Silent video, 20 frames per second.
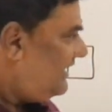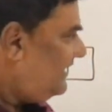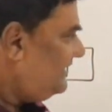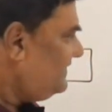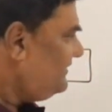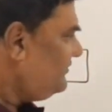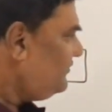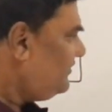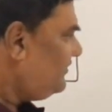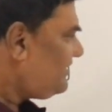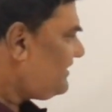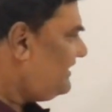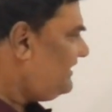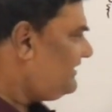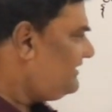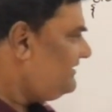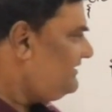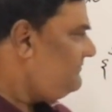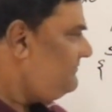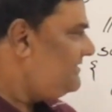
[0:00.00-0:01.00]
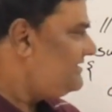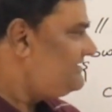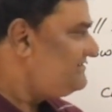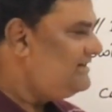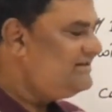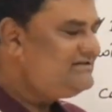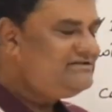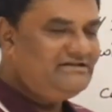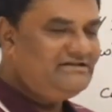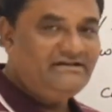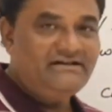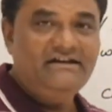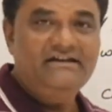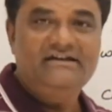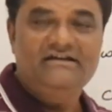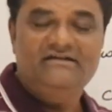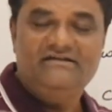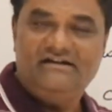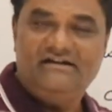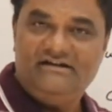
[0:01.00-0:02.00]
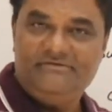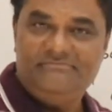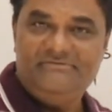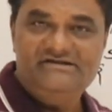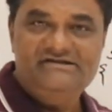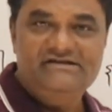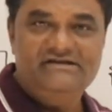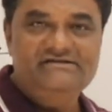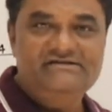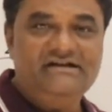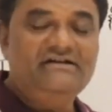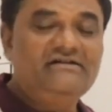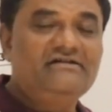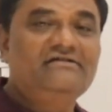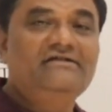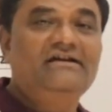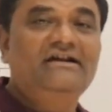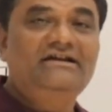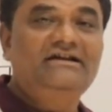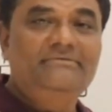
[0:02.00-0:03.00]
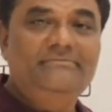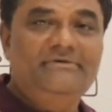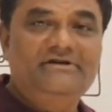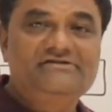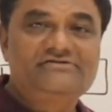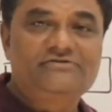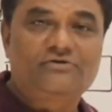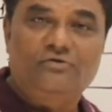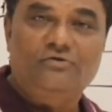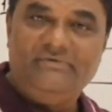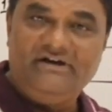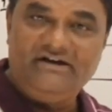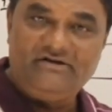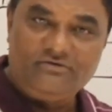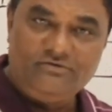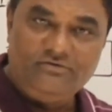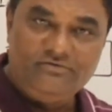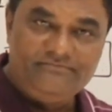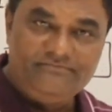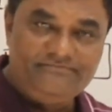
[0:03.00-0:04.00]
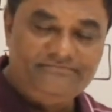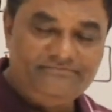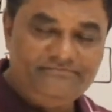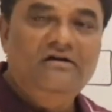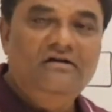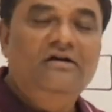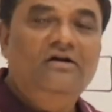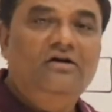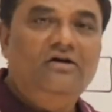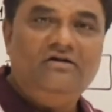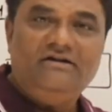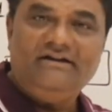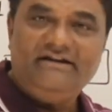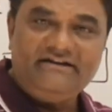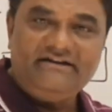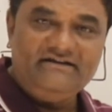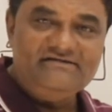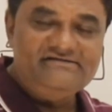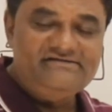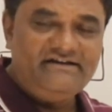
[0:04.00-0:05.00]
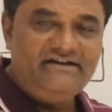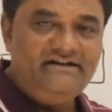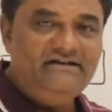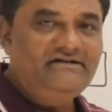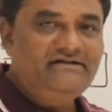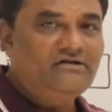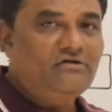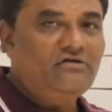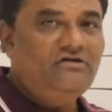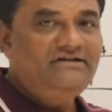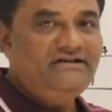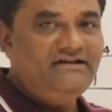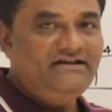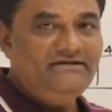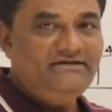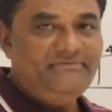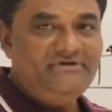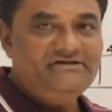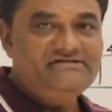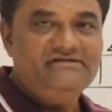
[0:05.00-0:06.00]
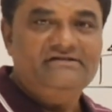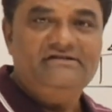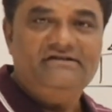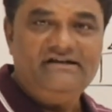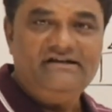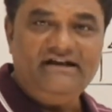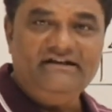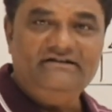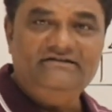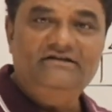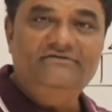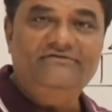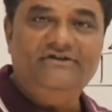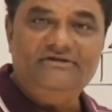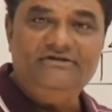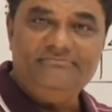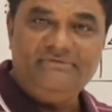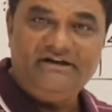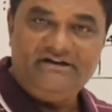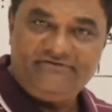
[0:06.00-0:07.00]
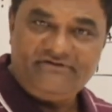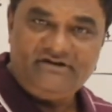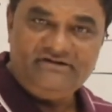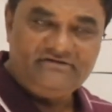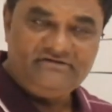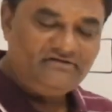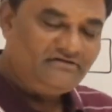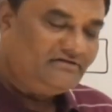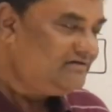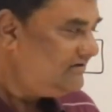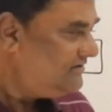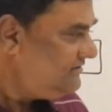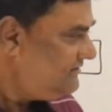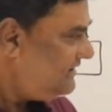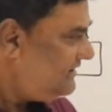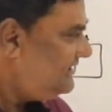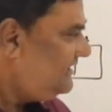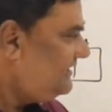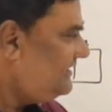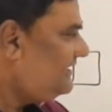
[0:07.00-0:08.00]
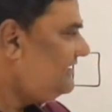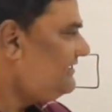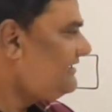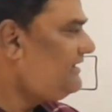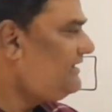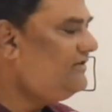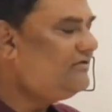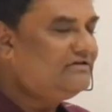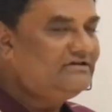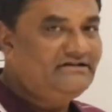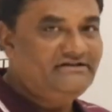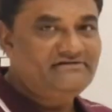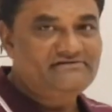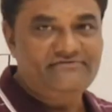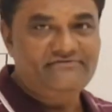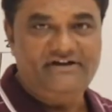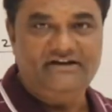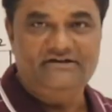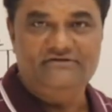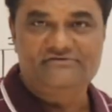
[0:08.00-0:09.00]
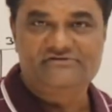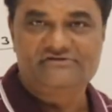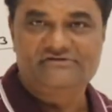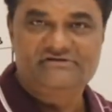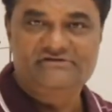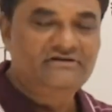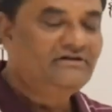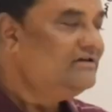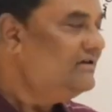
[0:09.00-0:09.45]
I did not write any message here. I can write a message, enter the elements row by row. Or I can say enter all the elements in a diagonal one by one. Then I can read all these values.